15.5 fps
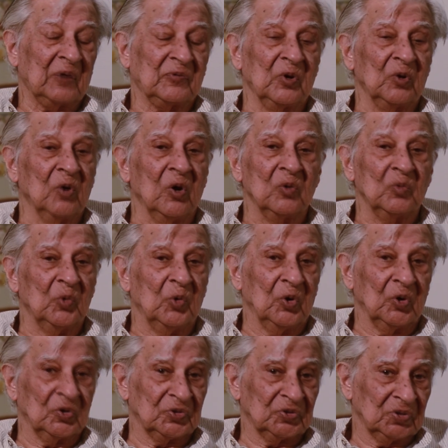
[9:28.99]
for long
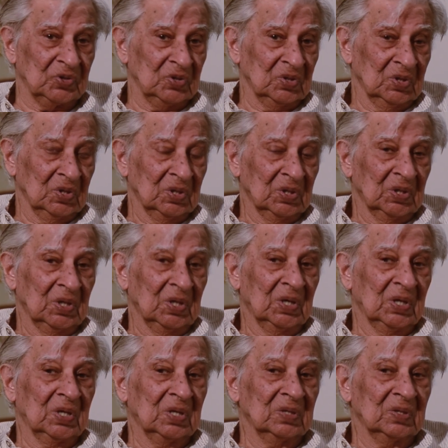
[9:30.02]
walks.
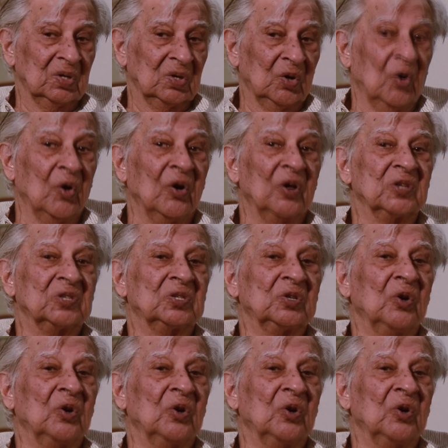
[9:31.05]
As